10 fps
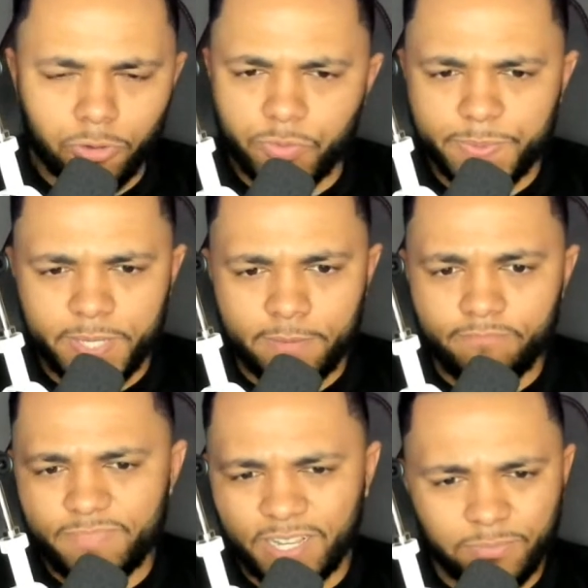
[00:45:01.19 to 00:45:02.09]
100%.
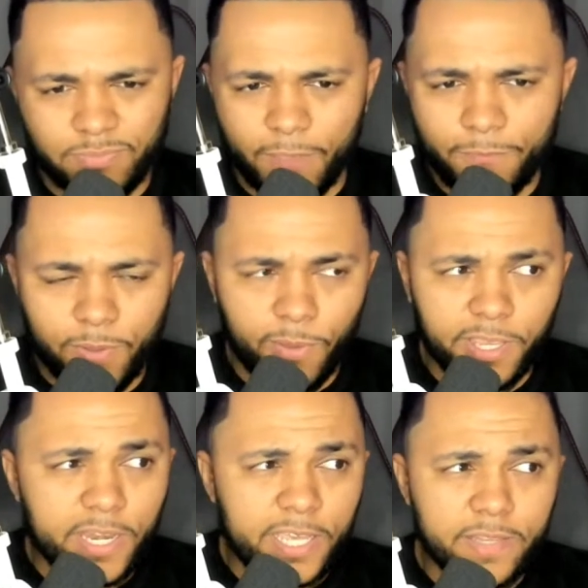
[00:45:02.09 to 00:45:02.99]
That's definitely what
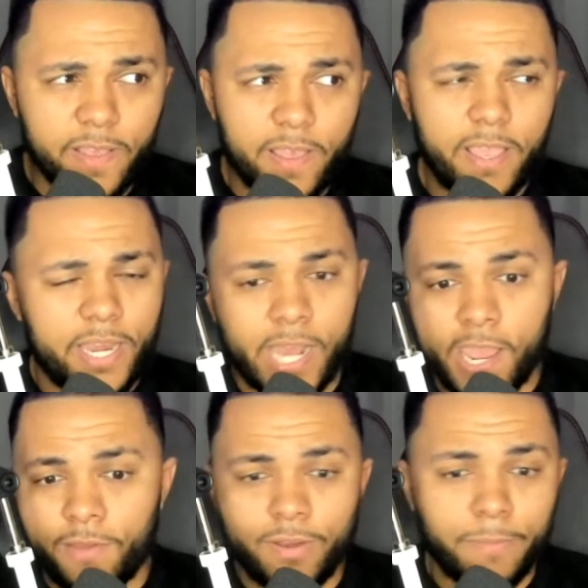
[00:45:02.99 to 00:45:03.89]
you need in that
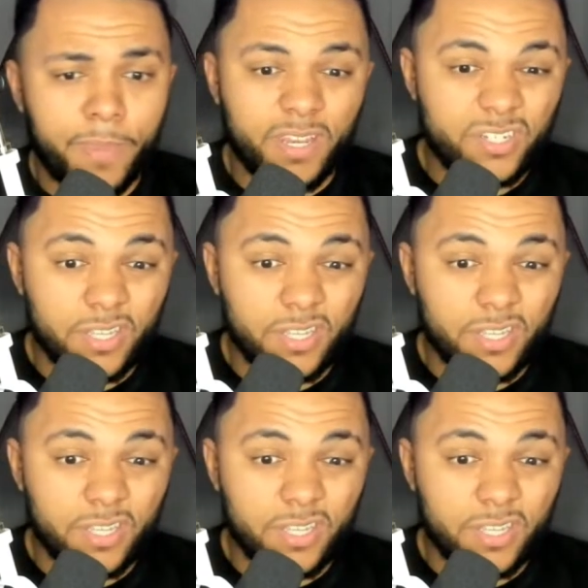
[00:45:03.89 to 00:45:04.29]
area of the pitch.